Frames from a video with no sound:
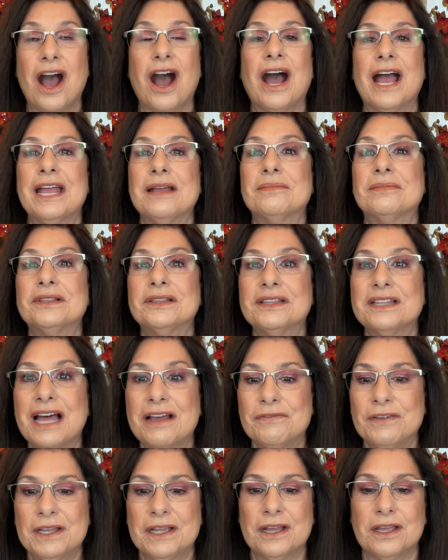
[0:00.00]
I am
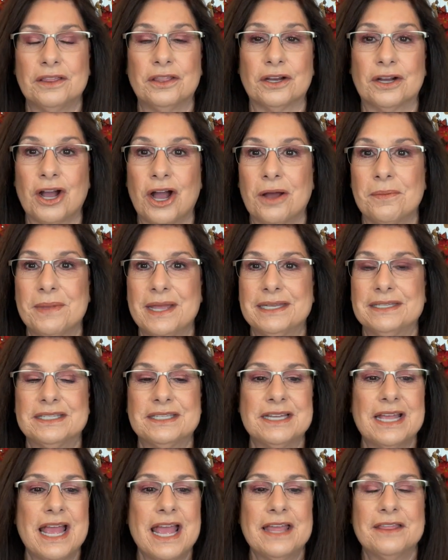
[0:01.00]
loving the
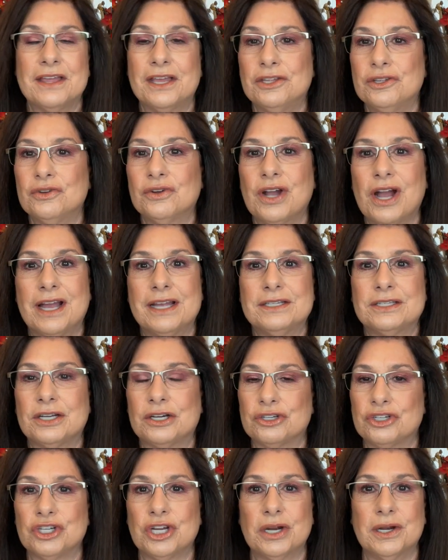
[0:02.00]
comments that you guys
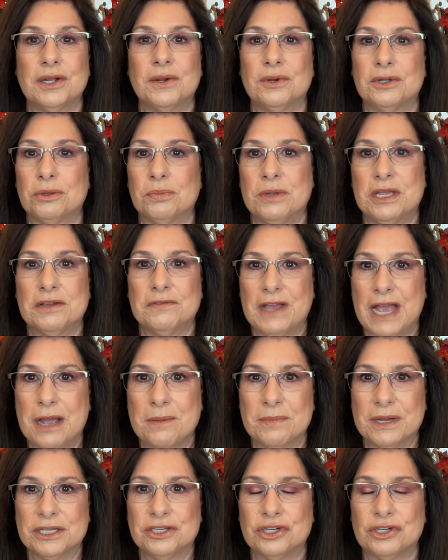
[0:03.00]
are sharing with me of how
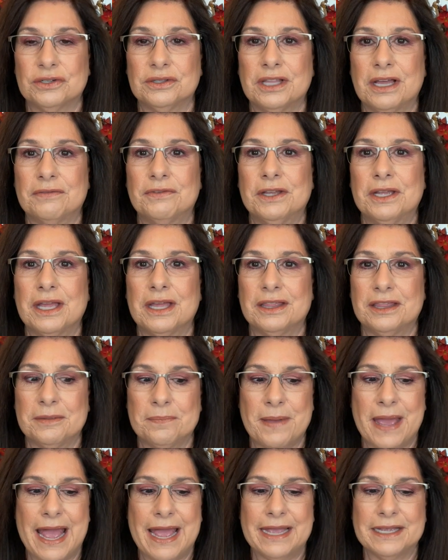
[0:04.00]
much you're loving the
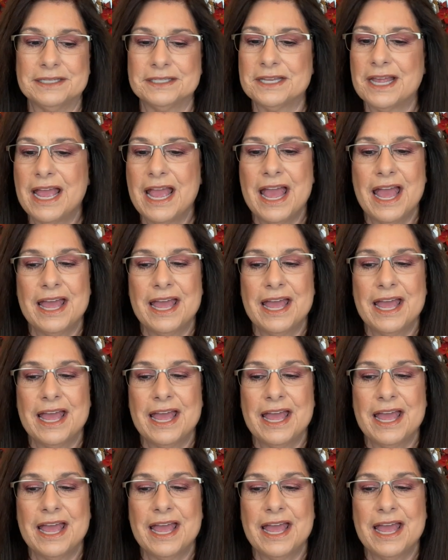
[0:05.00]
bags.